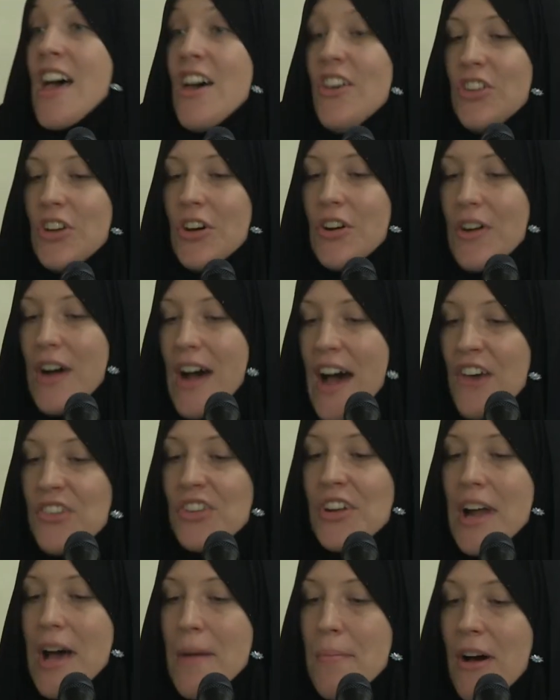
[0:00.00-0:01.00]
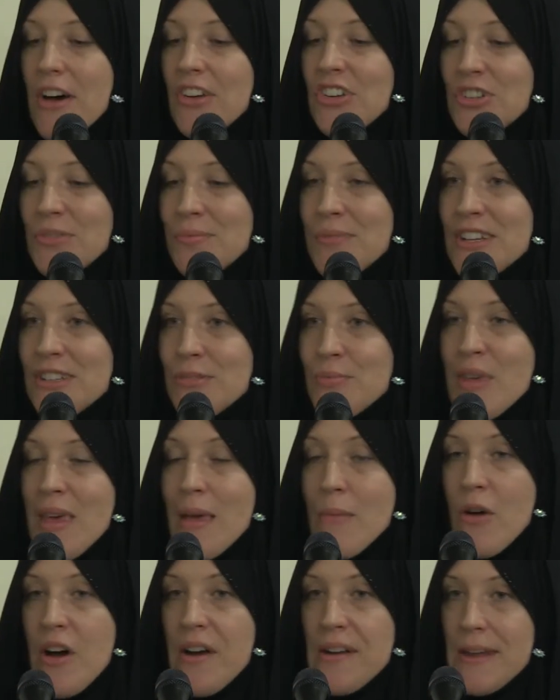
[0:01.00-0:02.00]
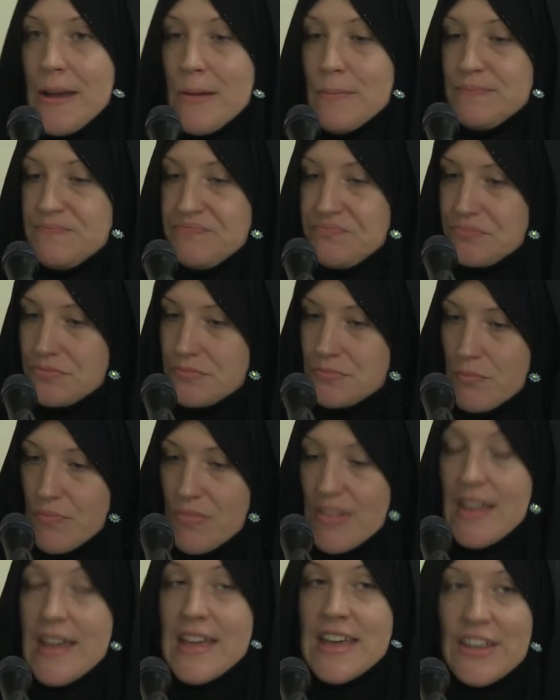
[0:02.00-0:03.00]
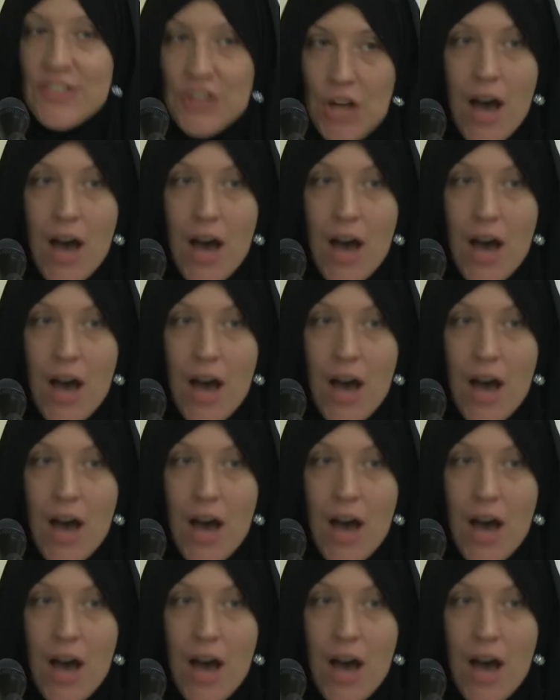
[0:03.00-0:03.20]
So Hazrat Abbas, peace be upon him, he has